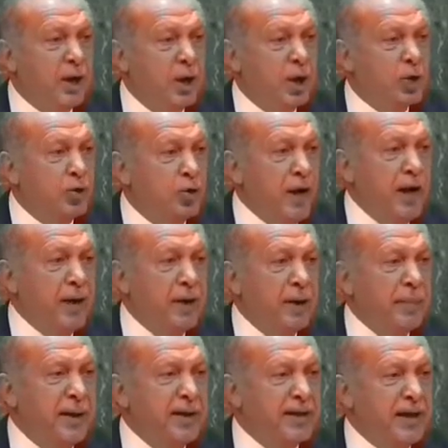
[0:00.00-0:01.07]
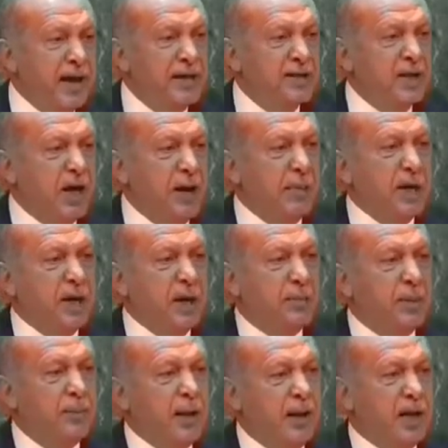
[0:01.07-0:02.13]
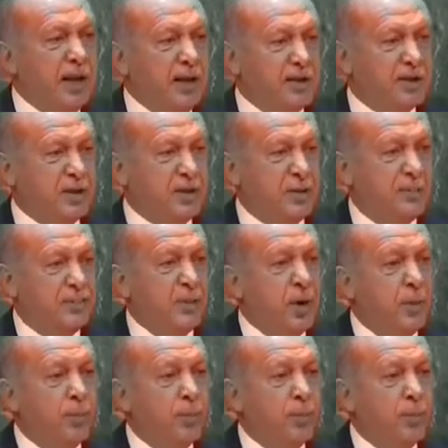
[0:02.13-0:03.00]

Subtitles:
In order for the Kashmiri people to look towards a safe